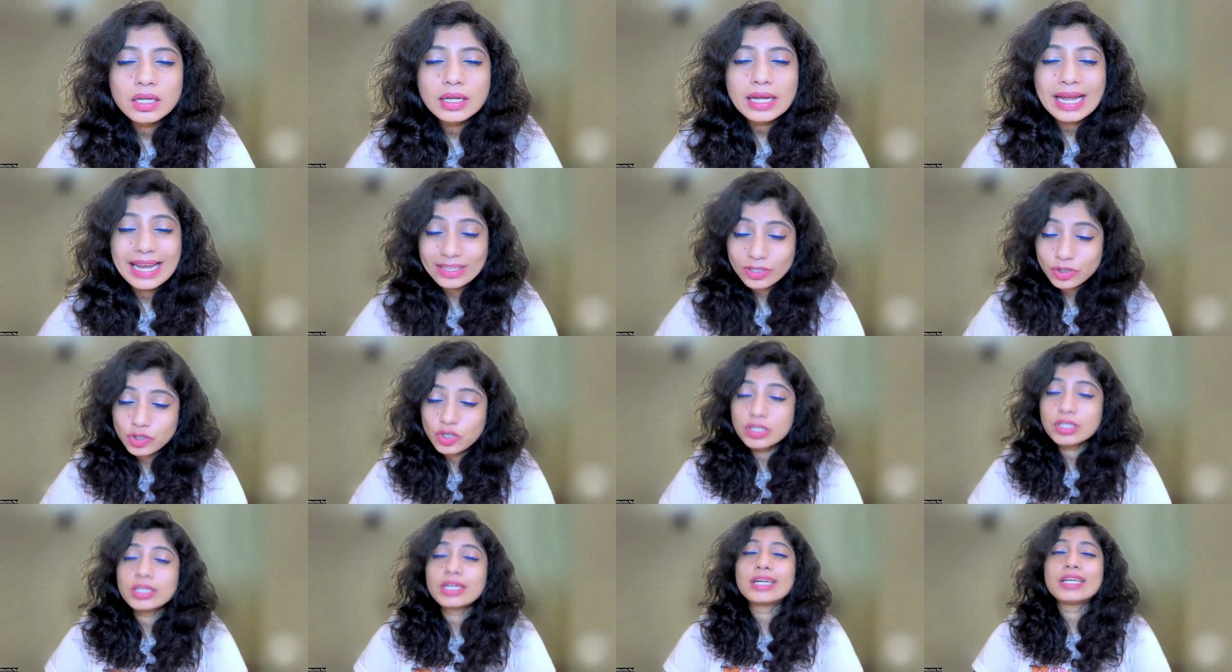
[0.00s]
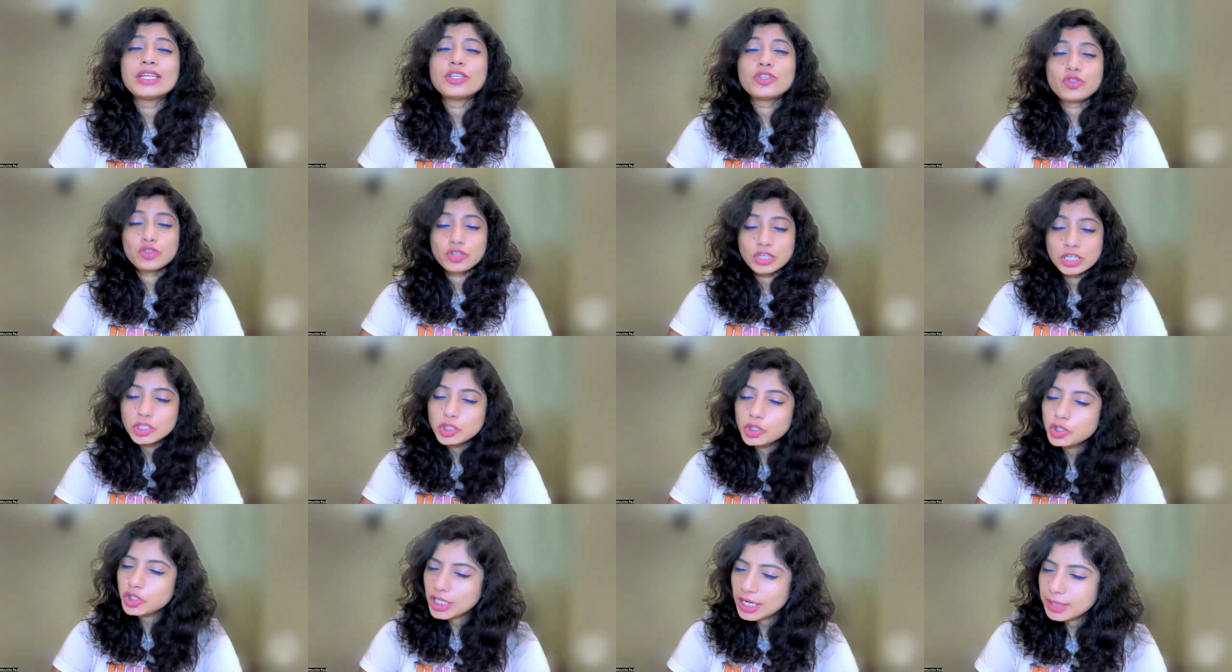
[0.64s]

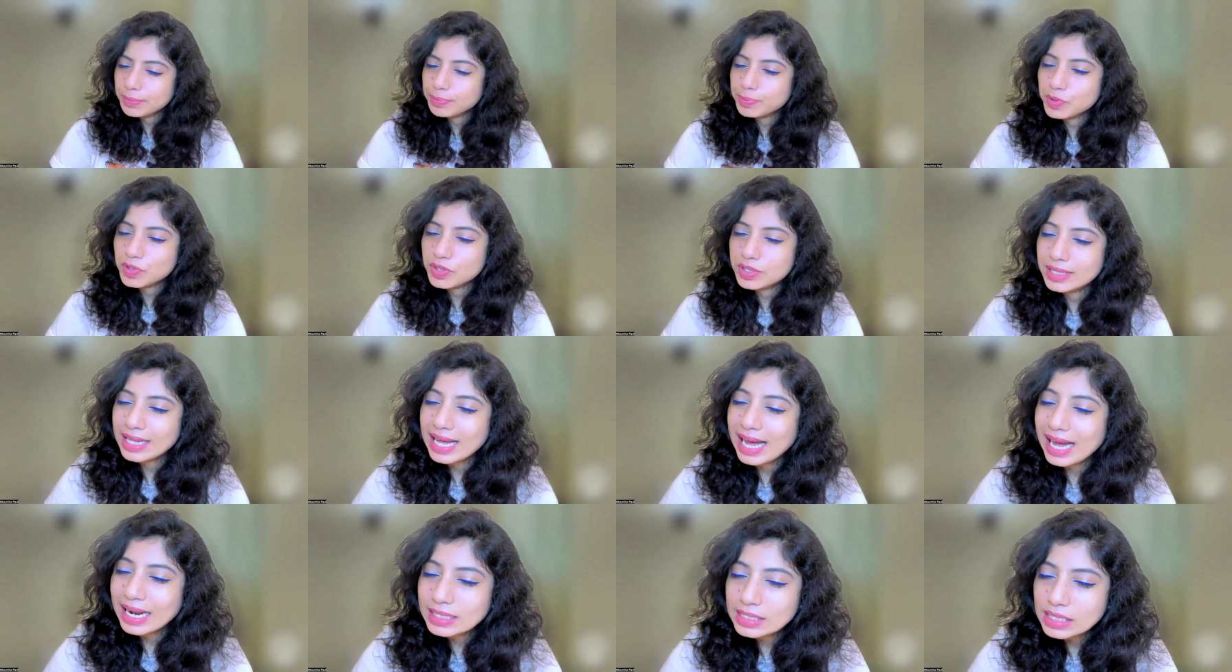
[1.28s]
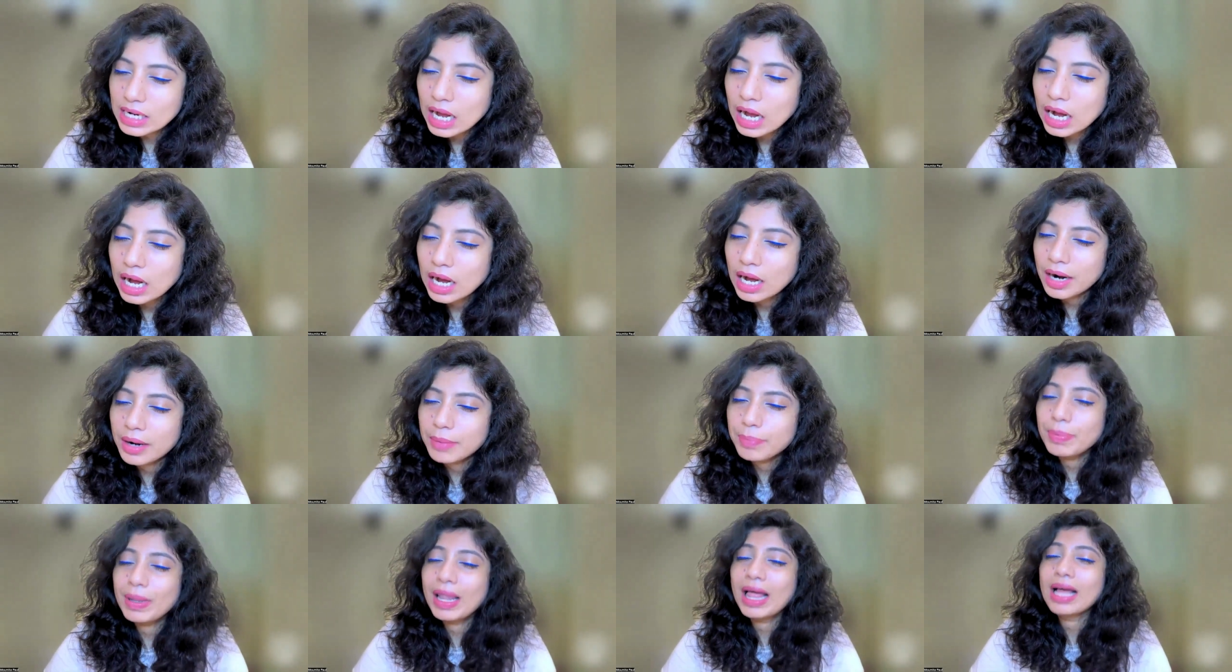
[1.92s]
extraterrestrial ships that
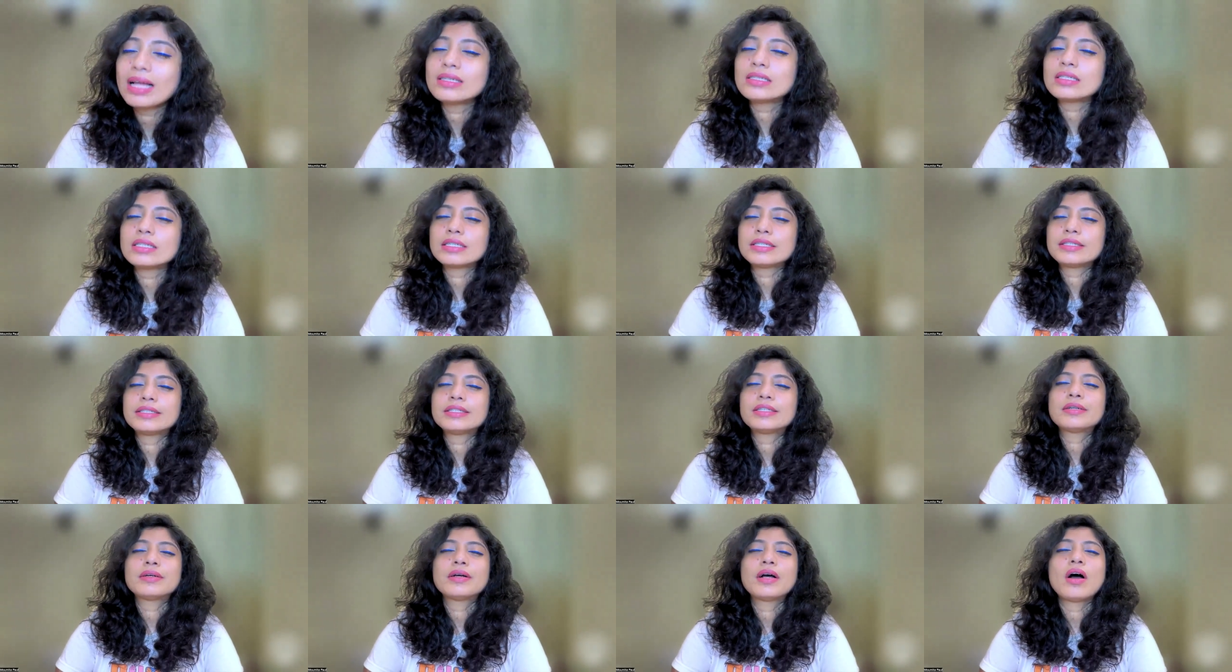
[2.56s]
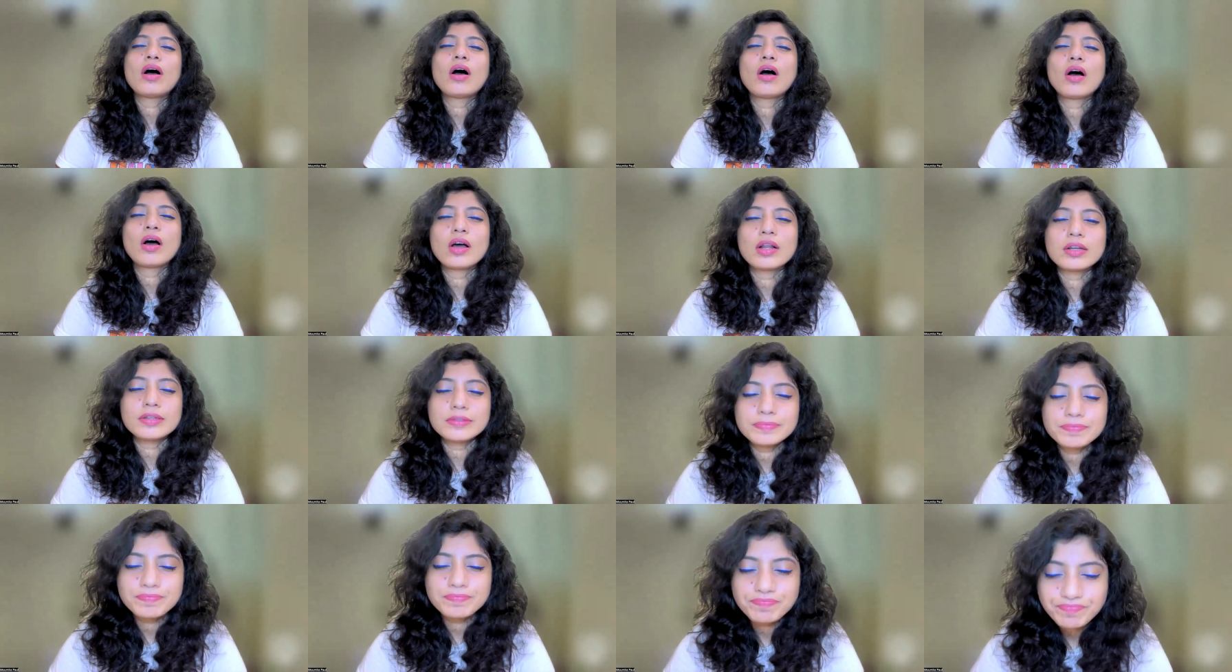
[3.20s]
are planted
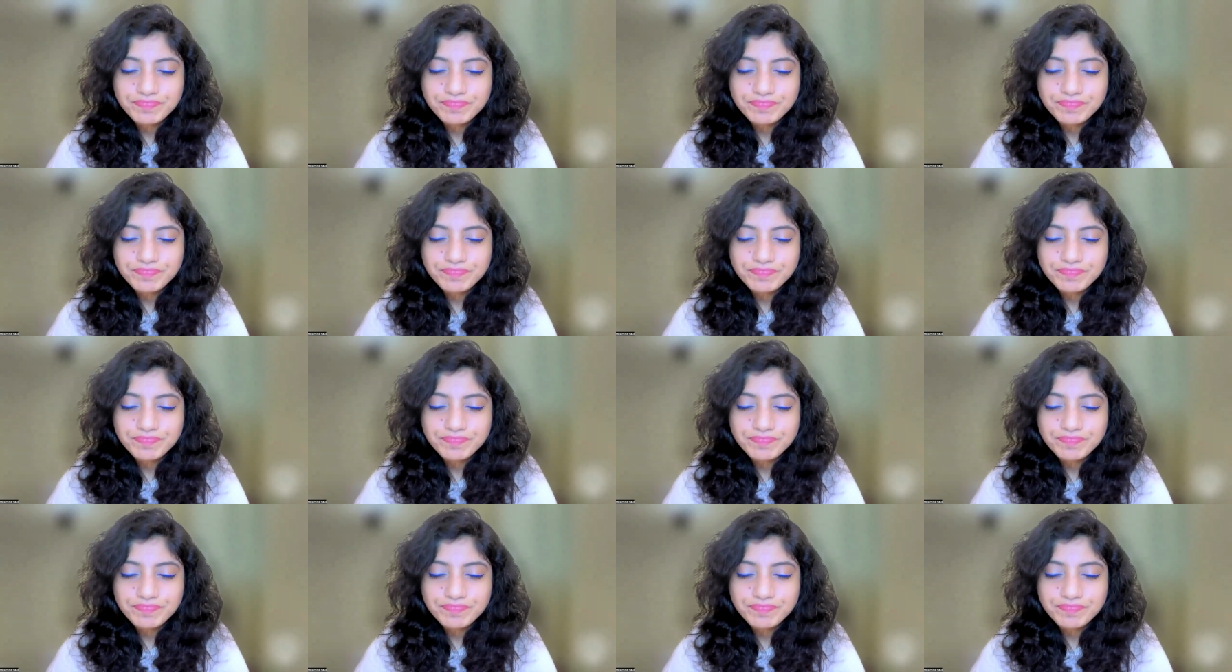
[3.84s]
on